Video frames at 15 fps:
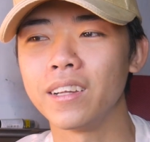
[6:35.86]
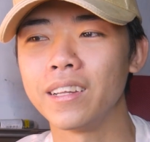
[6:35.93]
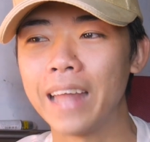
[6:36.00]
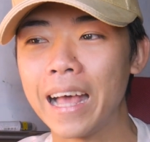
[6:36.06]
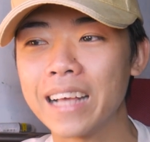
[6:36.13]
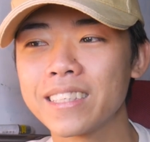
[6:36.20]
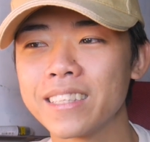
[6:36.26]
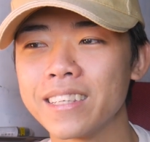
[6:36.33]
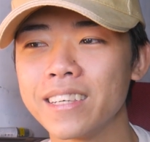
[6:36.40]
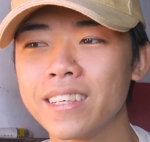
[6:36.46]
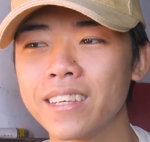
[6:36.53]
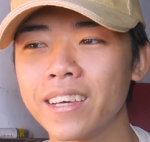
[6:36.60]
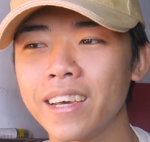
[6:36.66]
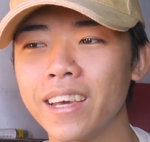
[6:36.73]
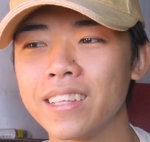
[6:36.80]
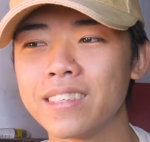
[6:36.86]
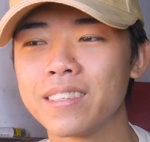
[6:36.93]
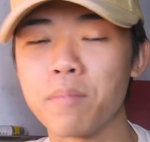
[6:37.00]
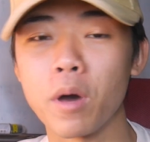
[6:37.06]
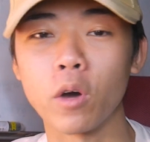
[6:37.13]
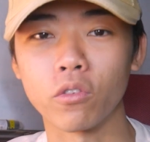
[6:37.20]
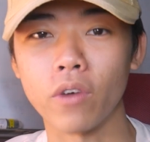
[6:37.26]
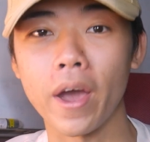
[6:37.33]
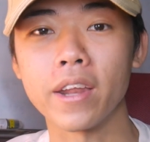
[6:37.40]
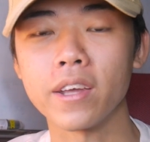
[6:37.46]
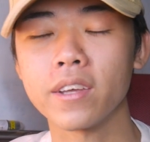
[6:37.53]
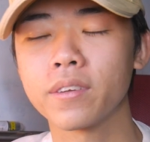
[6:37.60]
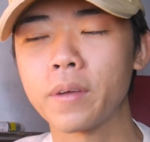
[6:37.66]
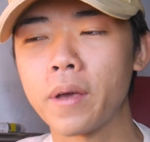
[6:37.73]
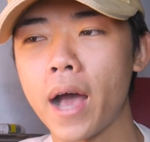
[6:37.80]
Lastly, it's about
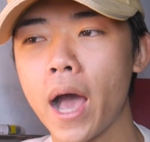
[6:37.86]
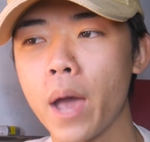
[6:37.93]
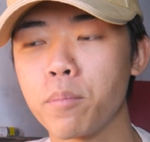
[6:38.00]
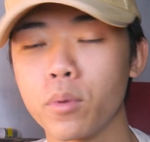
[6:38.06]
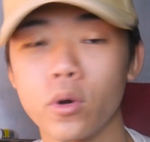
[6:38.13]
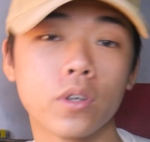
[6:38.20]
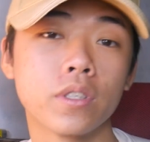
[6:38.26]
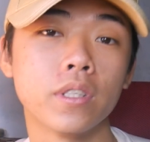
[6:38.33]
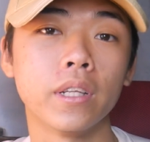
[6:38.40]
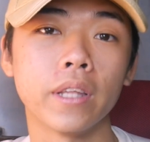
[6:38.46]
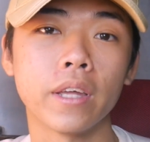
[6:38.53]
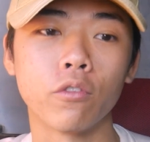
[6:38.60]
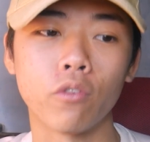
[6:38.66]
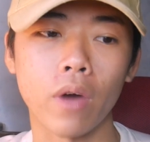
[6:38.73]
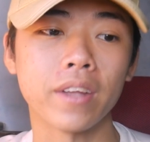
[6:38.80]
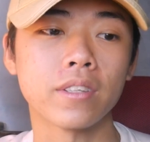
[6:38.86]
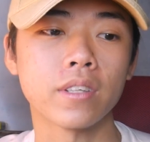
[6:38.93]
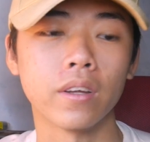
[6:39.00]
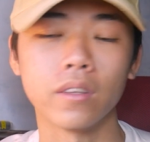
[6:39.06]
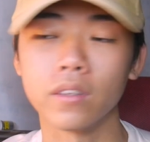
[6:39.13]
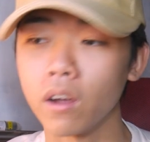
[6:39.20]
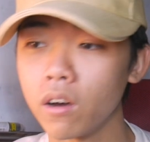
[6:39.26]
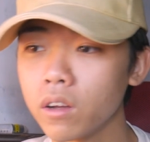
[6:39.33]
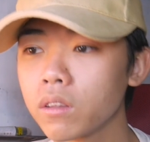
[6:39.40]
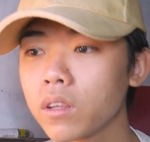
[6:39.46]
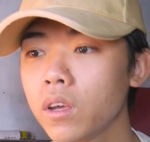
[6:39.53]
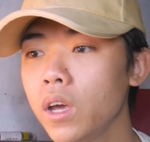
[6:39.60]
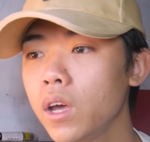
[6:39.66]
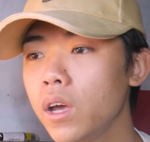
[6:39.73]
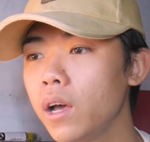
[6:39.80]
writing. I personally write a lot
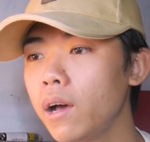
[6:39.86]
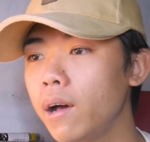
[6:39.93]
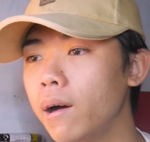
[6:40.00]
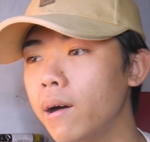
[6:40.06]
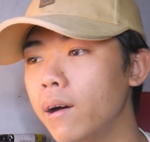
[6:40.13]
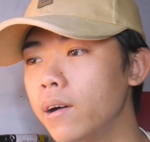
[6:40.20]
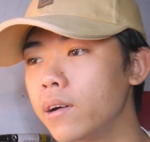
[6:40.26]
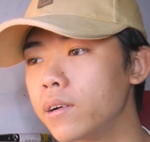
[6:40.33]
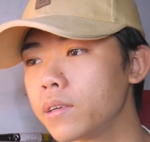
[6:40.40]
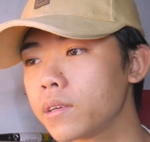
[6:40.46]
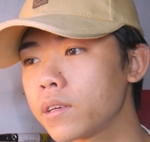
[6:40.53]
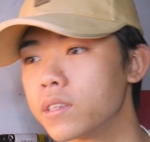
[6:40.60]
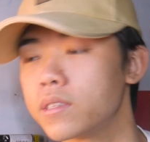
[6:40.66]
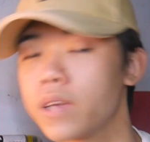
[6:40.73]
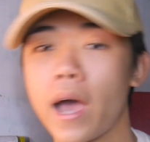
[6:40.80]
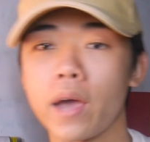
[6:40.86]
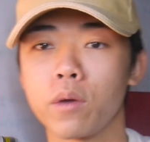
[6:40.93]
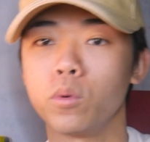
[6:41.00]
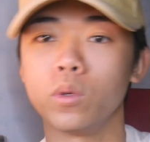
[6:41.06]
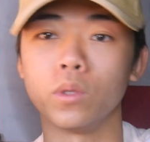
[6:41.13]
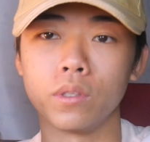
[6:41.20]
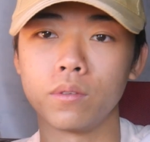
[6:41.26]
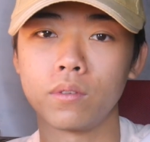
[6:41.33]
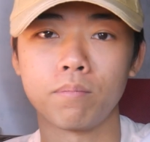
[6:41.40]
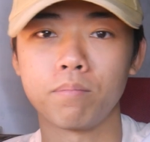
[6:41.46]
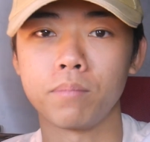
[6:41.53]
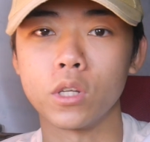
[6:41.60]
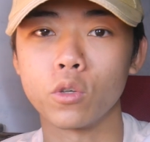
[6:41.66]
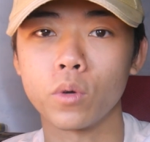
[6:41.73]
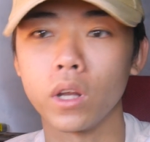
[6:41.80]
because I will
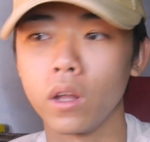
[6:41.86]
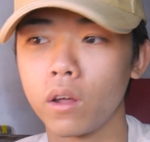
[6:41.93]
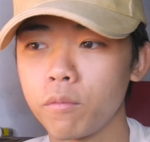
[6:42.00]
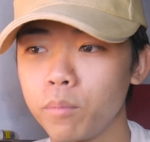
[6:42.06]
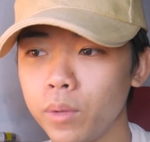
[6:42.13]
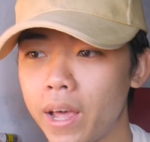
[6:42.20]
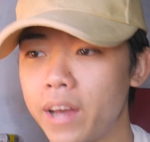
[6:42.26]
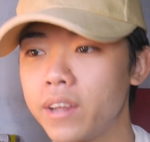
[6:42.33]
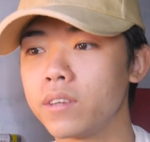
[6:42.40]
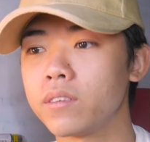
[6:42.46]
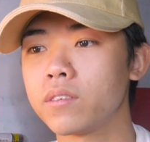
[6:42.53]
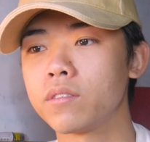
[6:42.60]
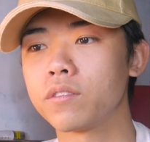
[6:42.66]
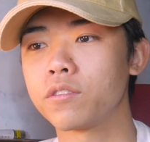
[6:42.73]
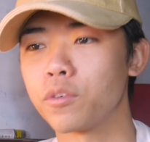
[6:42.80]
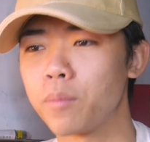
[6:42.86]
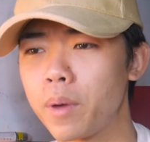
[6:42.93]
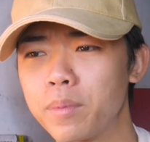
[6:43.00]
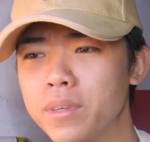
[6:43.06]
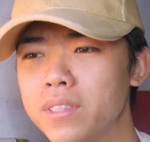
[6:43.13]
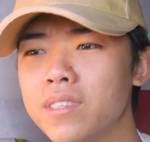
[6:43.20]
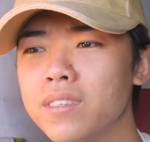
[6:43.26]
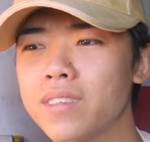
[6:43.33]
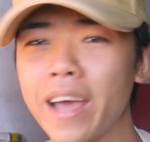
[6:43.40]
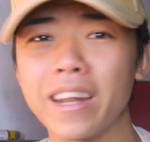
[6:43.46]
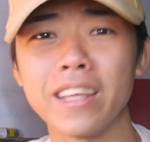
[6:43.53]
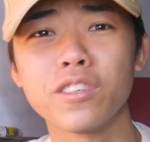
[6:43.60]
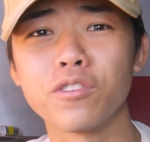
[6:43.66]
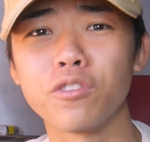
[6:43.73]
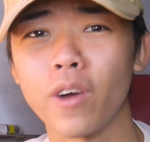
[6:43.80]
be doing a lot of planning for my business. I
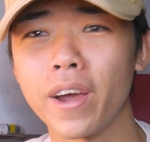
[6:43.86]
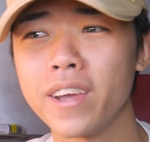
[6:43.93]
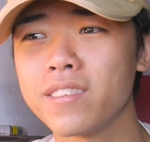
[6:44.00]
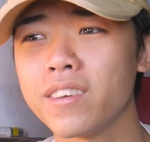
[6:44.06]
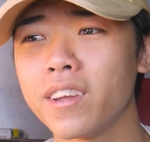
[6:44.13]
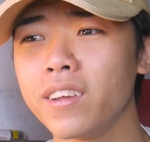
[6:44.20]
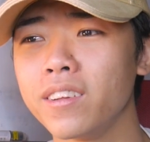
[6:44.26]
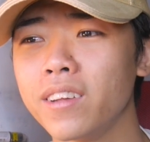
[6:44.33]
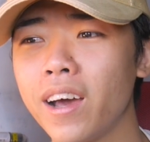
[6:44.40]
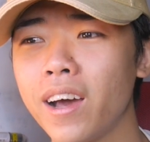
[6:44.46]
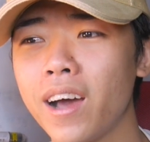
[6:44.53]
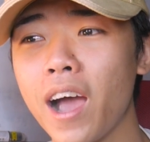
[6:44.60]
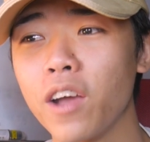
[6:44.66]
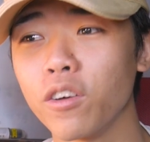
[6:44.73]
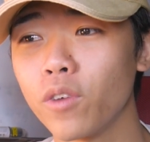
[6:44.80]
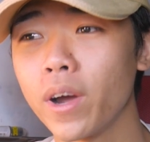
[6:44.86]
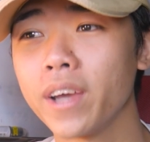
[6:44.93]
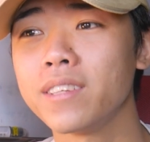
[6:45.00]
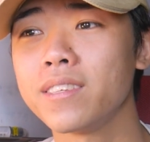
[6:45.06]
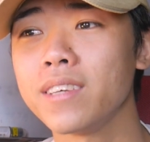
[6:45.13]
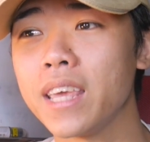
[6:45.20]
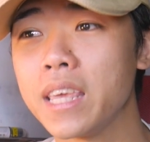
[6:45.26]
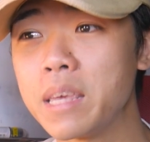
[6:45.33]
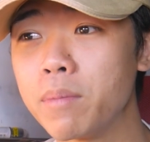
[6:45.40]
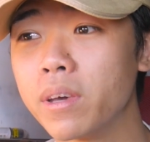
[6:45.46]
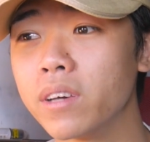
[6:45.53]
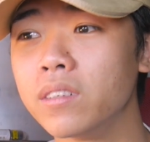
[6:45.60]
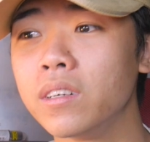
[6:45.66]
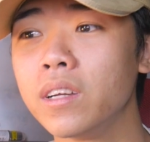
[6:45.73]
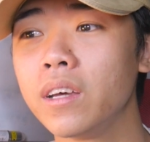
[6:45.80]
need to write, and then I write
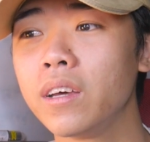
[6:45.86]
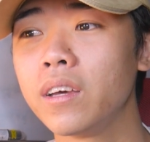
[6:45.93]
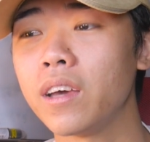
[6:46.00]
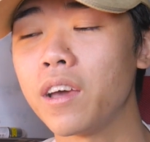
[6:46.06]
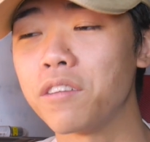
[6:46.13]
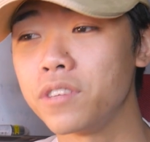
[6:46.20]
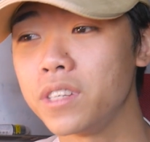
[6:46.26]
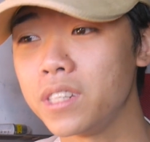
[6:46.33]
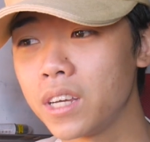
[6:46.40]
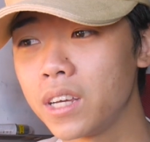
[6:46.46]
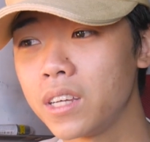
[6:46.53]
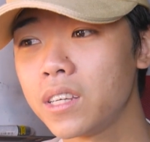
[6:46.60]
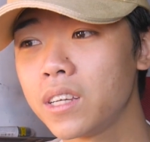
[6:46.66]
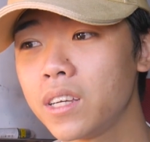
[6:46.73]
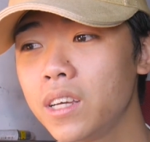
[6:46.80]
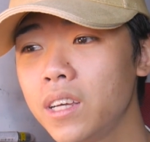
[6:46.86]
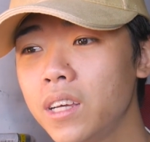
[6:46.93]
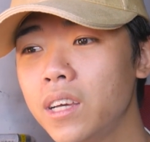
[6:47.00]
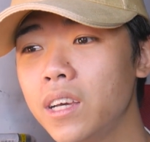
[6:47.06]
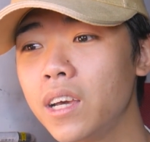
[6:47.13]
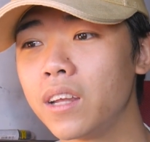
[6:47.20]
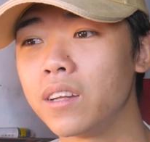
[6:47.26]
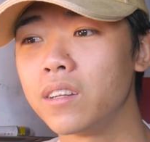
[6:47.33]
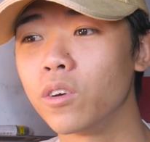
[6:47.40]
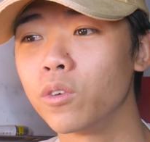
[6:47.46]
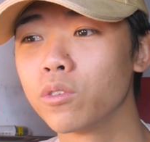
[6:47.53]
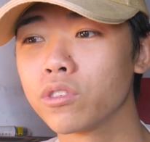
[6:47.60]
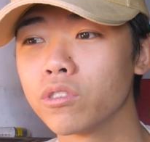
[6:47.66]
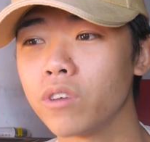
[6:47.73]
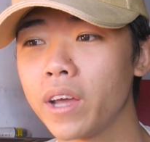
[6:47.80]
email every day, and
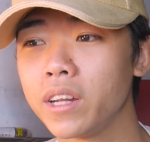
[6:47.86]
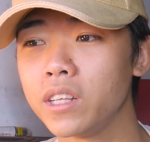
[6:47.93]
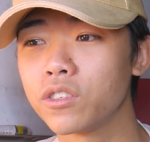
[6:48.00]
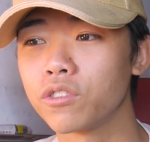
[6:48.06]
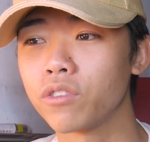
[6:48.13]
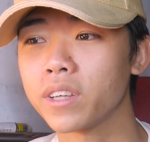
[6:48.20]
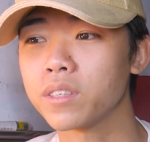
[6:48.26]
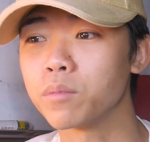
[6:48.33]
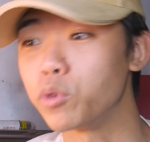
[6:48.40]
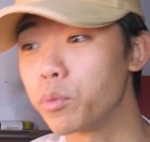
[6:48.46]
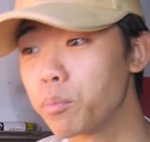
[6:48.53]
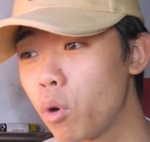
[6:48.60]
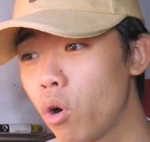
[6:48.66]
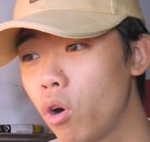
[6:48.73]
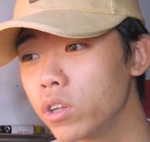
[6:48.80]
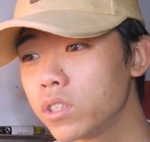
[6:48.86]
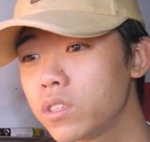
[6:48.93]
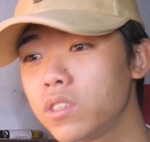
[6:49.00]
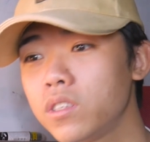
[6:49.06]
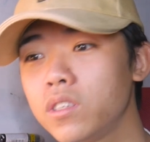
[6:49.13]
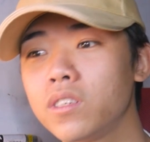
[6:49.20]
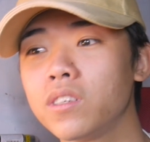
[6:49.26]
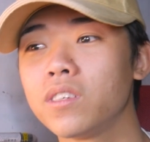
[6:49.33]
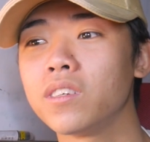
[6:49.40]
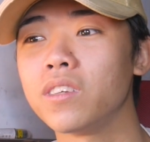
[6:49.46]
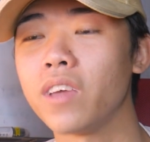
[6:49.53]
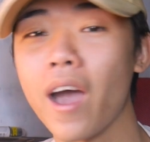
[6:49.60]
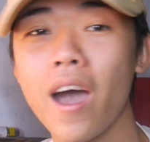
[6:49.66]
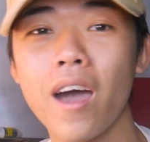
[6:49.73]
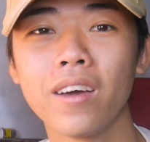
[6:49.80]
also I need to write some reports.
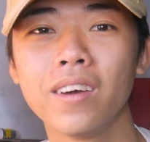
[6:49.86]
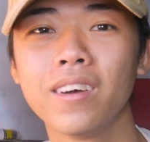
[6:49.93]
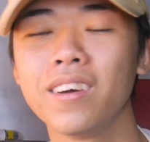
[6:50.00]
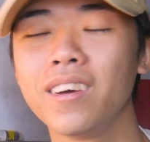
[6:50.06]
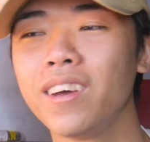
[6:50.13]
Yeah.